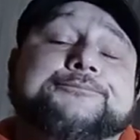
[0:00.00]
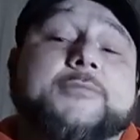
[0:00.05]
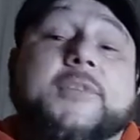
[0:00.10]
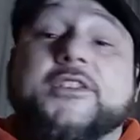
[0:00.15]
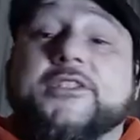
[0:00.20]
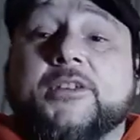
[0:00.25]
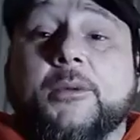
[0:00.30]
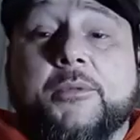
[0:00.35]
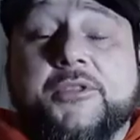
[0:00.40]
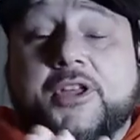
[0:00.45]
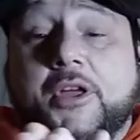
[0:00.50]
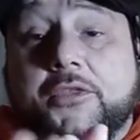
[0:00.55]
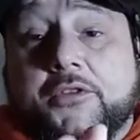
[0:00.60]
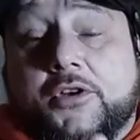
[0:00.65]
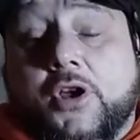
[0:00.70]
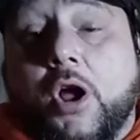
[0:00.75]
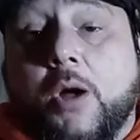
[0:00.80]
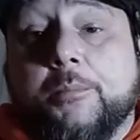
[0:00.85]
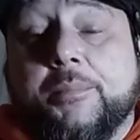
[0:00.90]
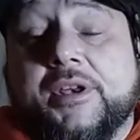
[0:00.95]
and some of the
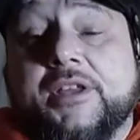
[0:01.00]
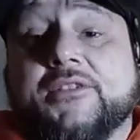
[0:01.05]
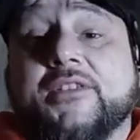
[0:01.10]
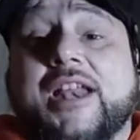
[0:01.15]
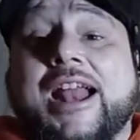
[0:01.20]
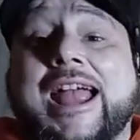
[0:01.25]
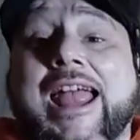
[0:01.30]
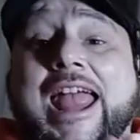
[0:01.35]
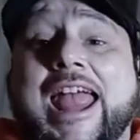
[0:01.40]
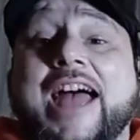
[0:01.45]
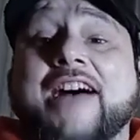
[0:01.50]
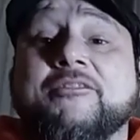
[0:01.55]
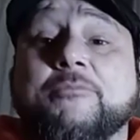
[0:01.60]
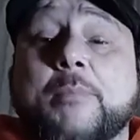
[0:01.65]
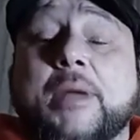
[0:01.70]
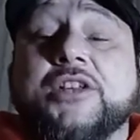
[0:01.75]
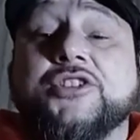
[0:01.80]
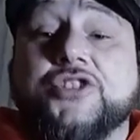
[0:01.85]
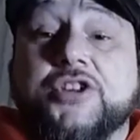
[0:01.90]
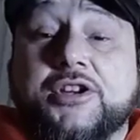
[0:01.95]
other companies that I have
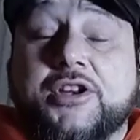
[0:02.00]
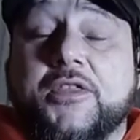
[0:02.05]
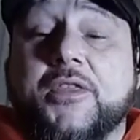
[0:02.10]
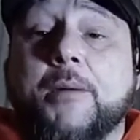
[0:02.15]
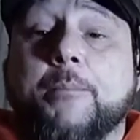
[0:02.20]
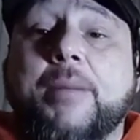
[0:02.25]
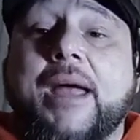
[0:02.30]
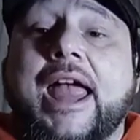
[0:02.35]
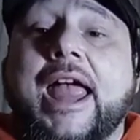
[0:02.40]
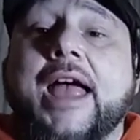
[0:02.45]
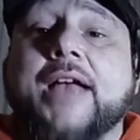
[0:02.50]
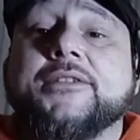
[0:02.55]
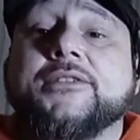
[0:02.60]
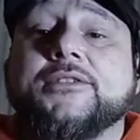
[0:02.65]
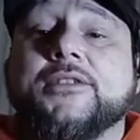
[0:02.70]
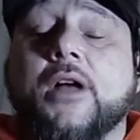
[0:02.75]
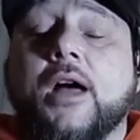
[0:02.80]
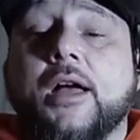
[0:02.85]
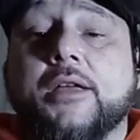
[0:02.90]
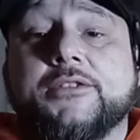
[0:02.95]
mentioned in the
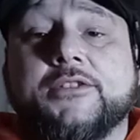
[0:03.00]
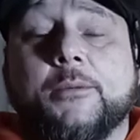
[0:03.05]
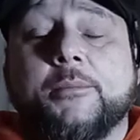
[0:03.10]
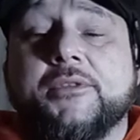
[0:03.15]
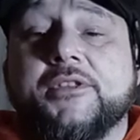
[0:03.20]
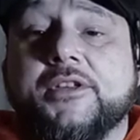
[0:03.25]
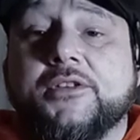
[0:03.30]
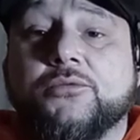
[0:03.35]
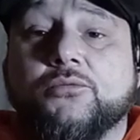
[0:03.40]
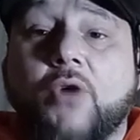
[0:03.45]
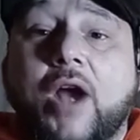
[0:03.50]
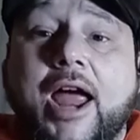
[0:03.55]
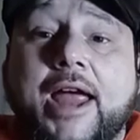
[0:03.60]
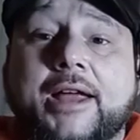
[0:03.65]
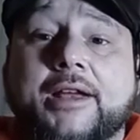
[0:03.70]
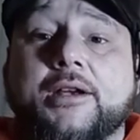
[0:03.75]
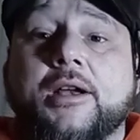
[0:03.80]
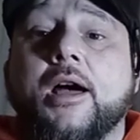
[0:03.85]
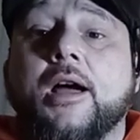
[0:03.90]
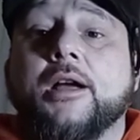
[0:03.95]
past, some of these
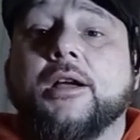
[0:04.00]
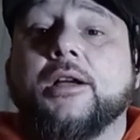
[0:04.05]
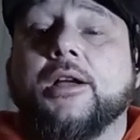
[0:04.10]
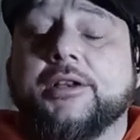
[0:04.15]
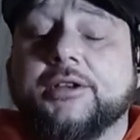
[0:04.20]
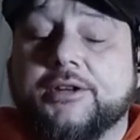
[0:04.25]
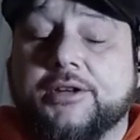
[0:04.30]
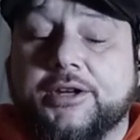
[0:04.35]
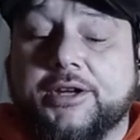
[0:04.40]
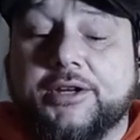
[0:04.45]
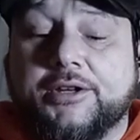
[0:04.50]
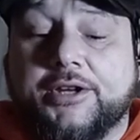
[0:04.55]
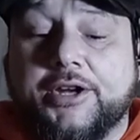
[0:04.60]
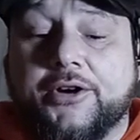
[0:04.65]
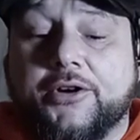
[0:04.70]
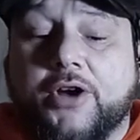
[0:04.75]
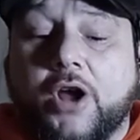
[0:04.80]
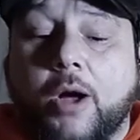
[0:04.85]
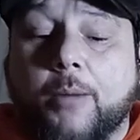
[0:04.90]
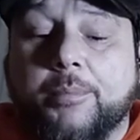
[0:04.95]
riot
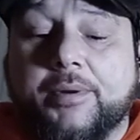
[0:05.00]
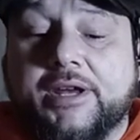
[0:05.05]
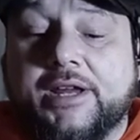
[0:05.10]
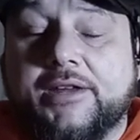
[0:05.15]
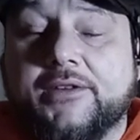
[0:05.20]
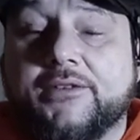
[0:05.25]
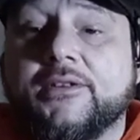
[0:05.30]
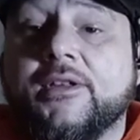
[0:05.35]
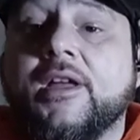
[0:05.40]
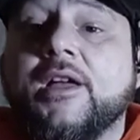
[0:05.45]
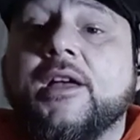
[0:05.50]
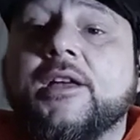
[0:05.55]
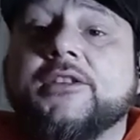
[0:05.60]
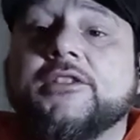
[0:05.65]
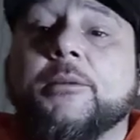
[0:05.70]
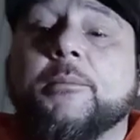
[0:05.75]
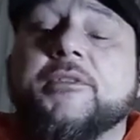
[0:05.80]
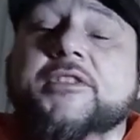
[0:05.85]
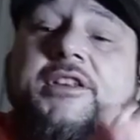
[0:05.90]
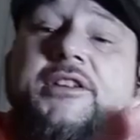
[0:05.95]
gear companies,
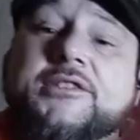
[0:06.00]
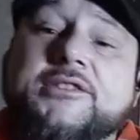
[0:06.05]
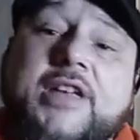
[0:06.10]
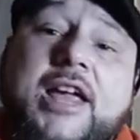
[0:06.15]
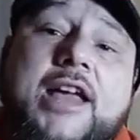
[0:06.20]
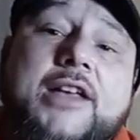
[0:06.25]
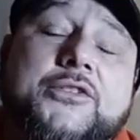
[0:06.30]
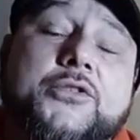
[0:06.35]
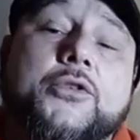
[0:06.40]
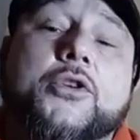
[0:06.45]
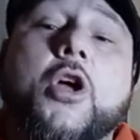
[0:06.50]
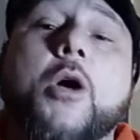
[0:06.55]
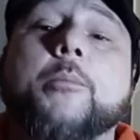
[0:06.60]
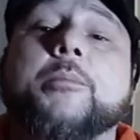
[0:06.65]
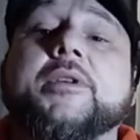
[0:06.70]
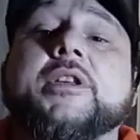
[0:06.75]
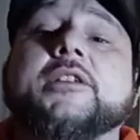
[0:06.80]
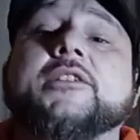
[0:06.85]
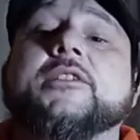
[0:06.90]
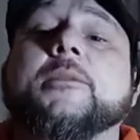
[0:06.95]
some of these taser
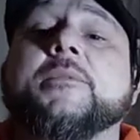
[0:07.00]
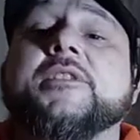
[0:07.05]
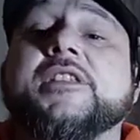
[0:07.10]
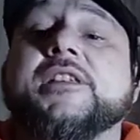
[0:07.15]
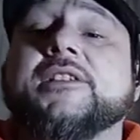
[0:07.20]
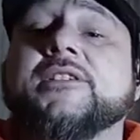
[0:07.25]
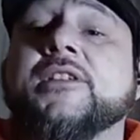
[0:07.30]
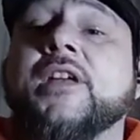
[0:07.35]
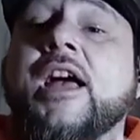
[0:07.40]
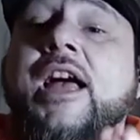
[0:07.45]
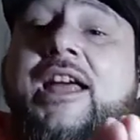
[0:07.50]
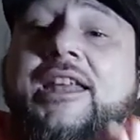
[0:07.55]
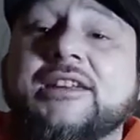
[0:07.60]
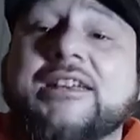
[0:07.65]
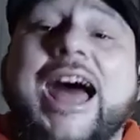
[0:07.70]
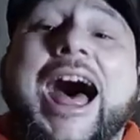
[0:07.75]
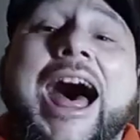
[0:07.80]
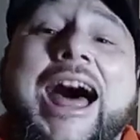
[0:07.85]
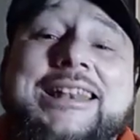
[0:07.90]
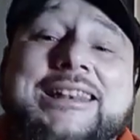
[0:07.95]
companies, some of these
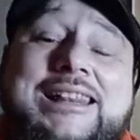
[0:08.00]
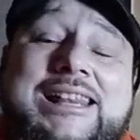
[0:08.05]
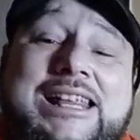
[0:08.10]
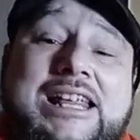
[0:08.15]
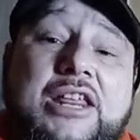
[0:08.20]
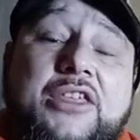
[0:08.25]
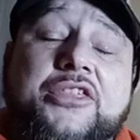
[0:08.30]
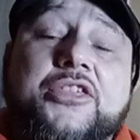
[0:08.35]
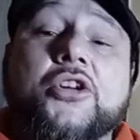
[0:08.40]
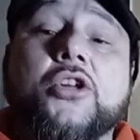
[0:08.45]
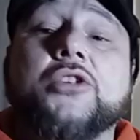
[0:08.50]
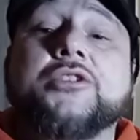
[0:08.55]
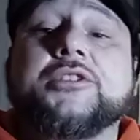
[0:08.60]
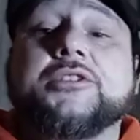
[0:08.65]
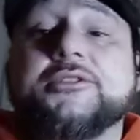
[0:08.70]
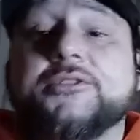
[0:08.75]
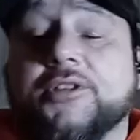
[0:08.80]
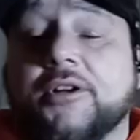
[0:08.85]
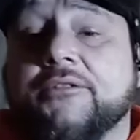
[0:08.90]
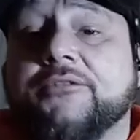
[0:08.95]
non-lethal
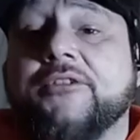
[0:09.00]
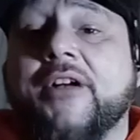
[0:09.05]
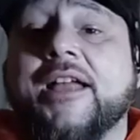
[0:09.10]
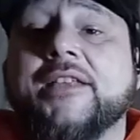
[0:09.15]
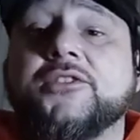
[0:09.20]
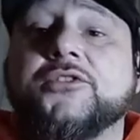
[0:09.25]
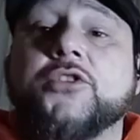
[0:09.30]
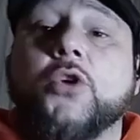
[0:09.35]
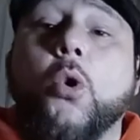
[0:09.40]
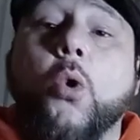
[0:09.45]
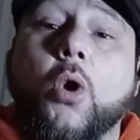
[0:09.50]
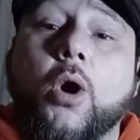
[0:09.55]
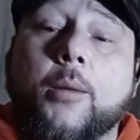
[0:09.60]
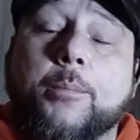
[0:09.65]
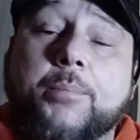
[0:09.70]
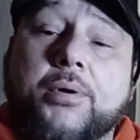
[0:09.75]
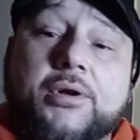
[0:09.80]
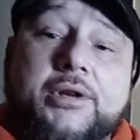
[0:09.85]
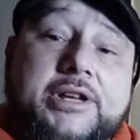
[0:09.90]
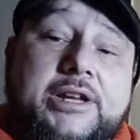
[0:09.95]
defense
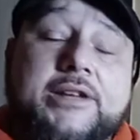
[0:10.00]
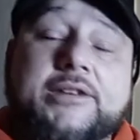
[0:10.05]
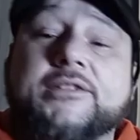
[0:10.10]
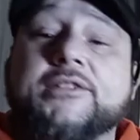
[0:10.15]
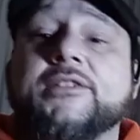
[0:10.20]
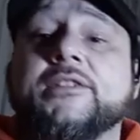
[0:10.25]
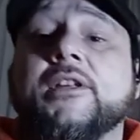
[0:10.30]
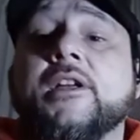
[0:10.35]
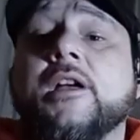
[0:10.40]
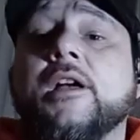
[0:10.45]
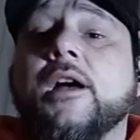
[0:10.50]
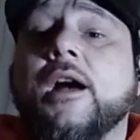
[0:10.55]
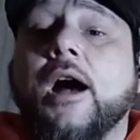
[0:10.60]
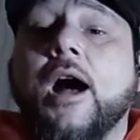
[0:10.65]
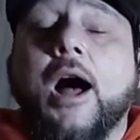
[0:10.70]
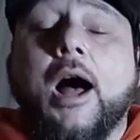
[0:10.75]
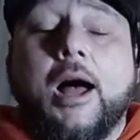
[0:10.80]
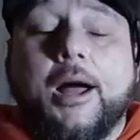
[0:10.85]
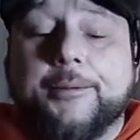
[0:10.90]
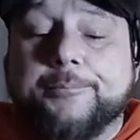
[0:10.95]
or police,
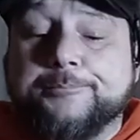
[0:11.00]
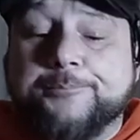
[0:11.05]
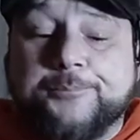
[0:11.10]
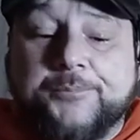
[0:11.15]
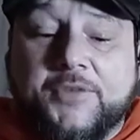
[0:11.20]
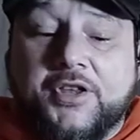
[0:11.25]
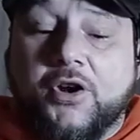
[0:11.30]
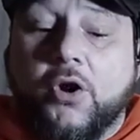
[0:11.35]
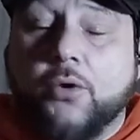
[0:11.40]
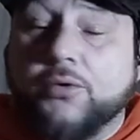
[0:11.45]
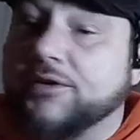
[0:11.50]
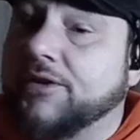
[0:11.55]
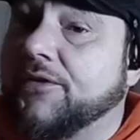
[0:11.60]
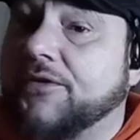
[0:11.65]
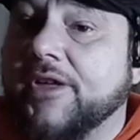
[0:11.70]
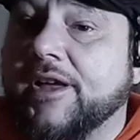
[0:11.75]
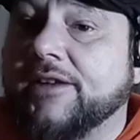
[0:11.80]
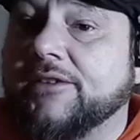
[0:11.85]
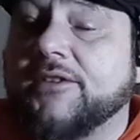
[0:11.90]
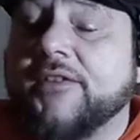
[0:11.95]

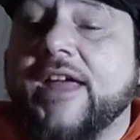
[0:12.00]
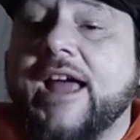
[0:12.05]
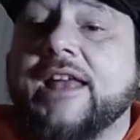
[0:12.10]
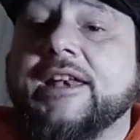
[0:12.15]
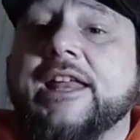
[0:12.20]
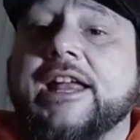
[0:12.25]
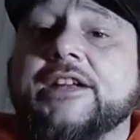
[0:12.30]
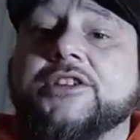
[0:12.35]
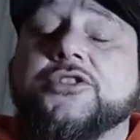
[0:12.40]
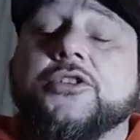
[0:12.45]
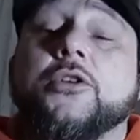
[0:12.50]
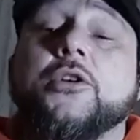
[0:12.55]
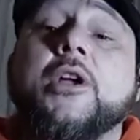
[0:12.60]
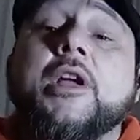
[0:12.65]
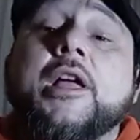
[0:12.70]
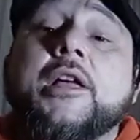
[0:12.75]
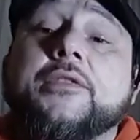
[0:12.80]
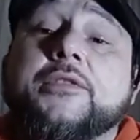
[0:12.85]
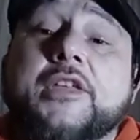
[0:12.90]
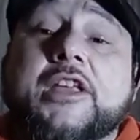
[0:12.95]
things of that
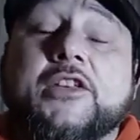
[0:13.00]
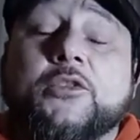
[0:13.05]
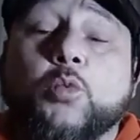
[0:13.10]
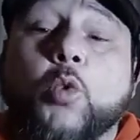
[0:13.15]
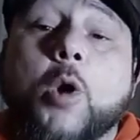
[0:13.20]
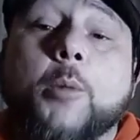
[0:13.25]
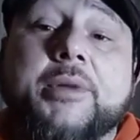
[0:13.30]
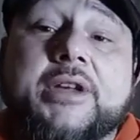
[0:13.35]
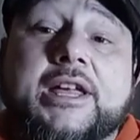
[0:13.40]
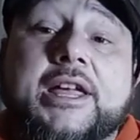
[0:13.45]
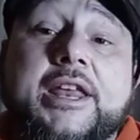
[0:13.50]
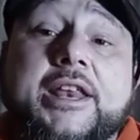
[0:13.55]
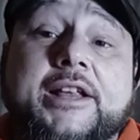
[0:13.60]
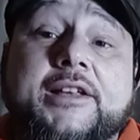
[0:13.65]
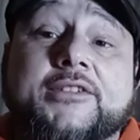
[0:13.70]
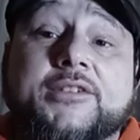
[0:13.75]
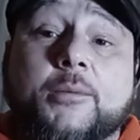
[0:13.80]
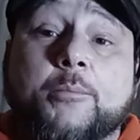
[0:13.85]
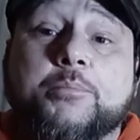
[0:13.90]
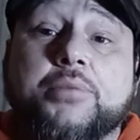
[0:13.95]
nature, these will be
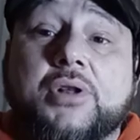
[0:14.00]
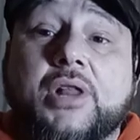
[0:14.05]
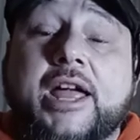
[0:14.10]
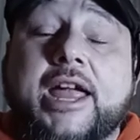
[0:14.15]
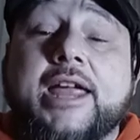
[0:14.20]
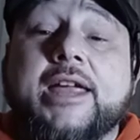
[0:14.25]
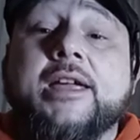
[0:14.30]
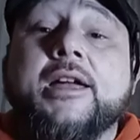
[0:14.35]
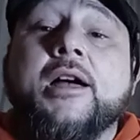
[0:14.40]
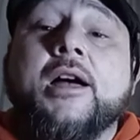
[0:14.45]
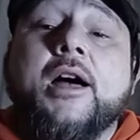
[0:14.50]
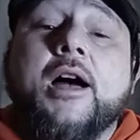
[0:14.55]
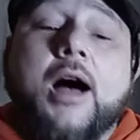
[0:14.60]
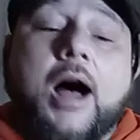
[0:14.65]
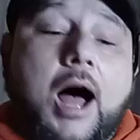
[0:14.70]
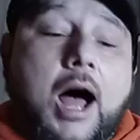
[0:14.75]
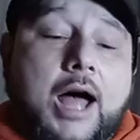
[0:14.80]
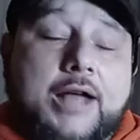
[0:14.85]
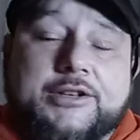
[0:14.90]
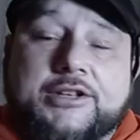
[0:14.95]
getting some play.
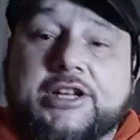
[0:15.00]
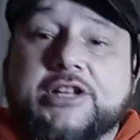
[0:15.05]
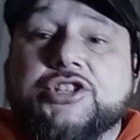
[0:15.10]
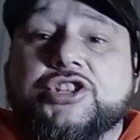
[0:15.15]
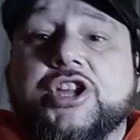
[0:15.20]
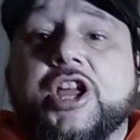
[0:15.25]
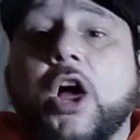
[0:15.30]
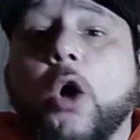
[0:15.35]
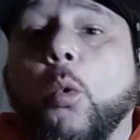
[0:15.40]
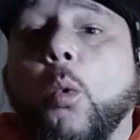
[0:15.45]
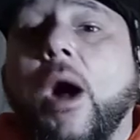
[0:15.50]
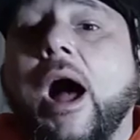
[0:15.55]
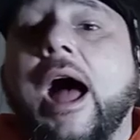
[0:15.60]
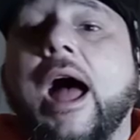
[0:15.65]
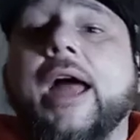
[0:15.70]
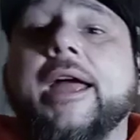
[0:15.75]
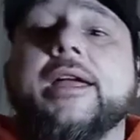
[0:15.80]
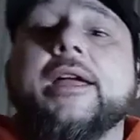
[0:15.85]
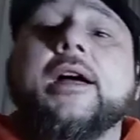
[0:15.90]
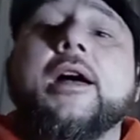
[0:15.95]

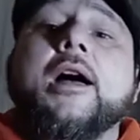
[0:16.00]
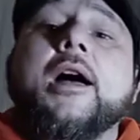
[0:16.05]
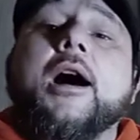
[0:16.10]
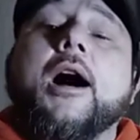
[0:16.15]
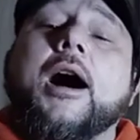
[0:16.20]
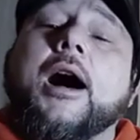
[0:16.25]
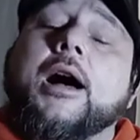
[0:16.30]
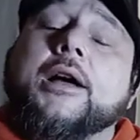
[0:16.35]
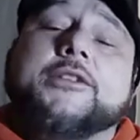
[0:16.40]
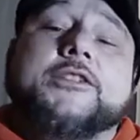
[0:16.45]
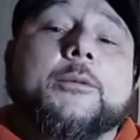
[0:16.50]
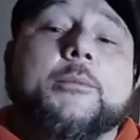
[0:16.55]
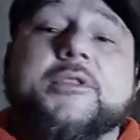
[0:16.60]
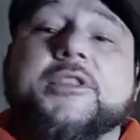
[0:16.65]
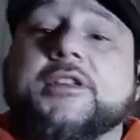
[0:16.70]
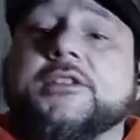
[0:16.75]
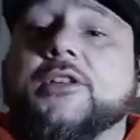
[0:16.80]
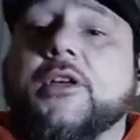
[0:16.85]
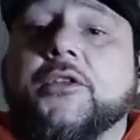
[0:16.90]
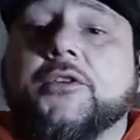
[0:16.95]
DGLY, some
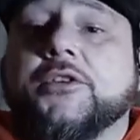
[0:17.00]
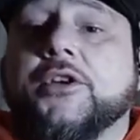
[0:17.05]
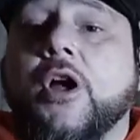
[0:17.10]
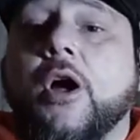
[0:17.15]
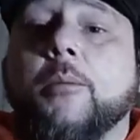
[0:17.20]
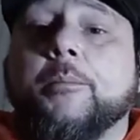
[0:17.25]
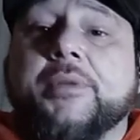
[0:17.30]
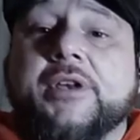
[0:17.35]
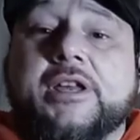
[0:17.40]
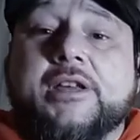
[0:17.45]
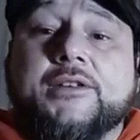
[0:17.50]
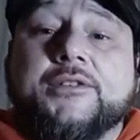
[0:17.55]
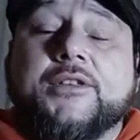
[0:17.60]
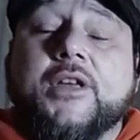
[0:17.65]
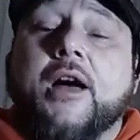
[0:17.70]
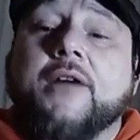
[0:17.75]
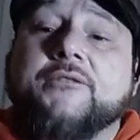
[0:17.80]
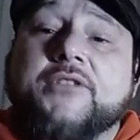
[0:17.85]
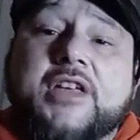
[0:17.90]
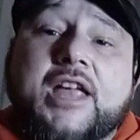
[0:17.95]
of these other
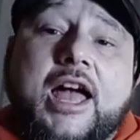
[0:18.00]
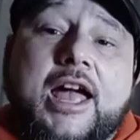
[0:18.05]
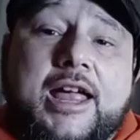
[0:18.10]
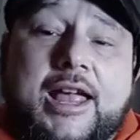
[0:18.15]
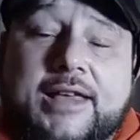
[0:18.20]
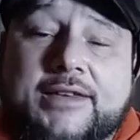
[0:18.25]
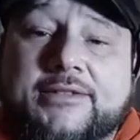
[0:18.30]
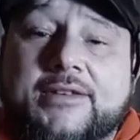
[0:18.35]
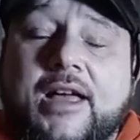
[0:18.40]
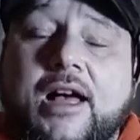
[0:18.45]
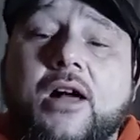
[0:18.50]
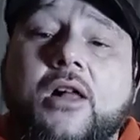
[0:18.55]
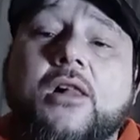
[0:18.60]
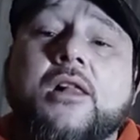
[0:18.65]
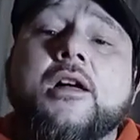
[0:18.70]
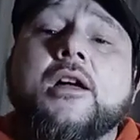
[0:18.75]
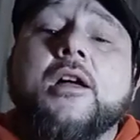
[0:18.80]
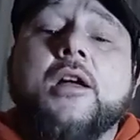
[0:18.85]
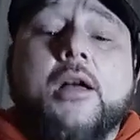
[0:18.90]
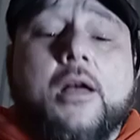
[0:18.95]
companies,
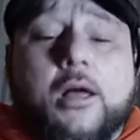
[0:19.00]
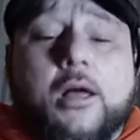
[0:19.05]
VISL.